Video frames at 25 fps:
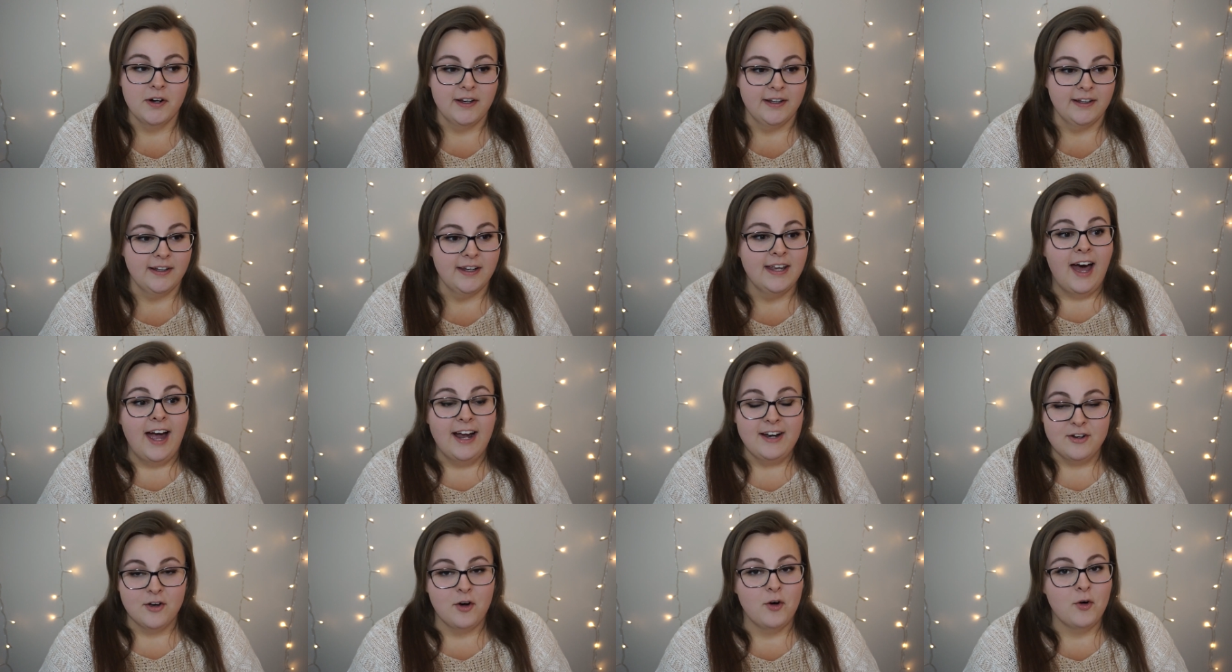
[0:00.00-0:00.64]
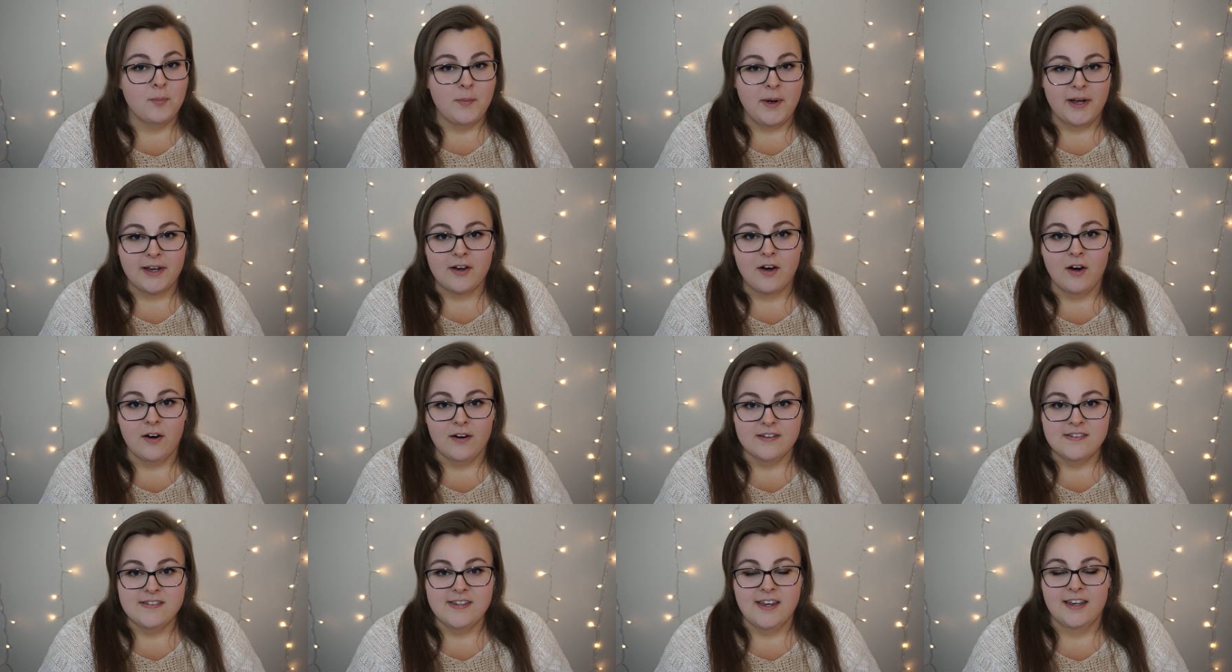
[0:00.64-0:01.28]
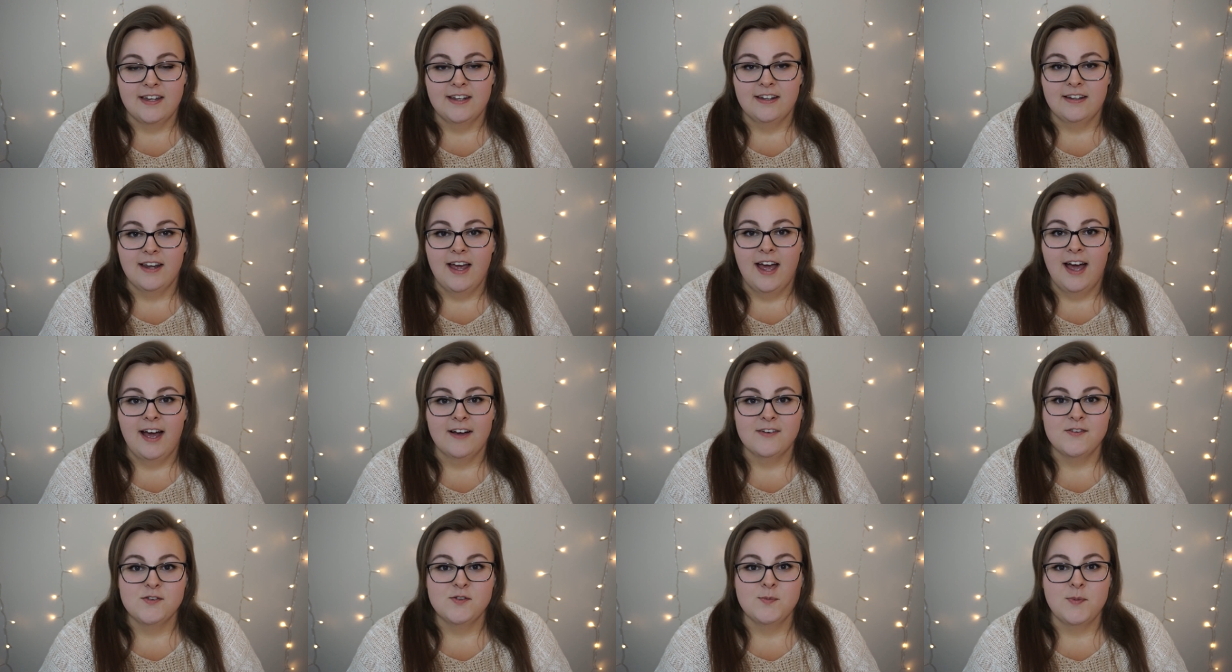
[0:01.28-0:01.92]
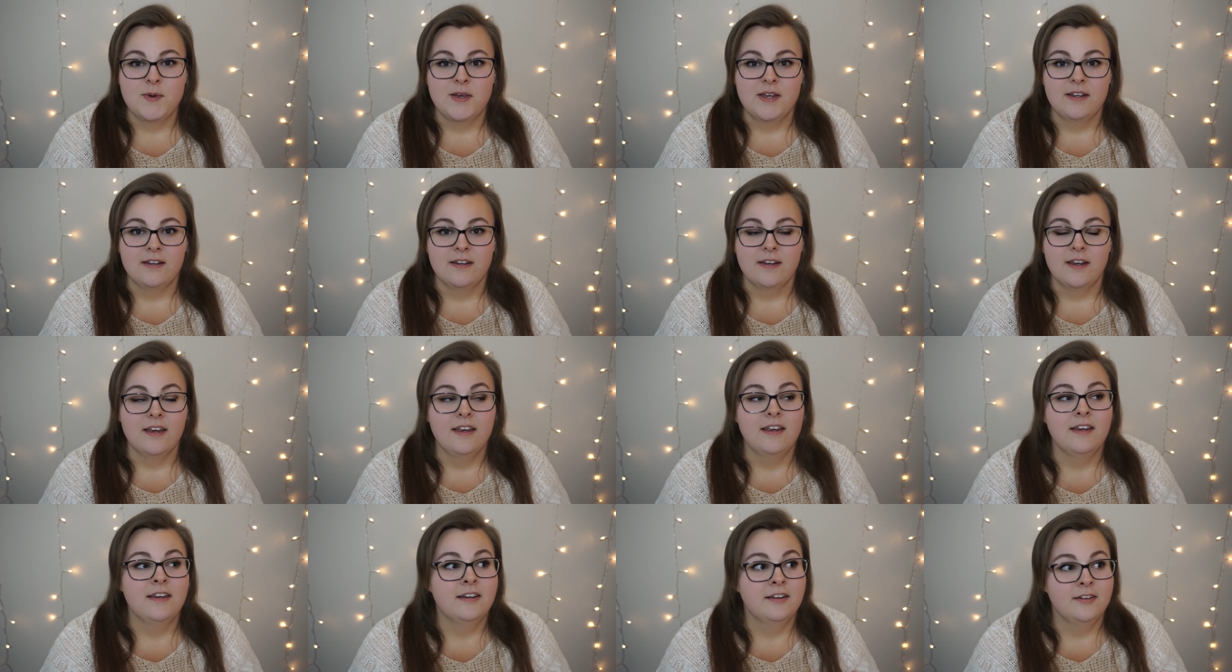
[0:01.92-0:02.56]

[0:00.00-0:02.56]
And I know my content has been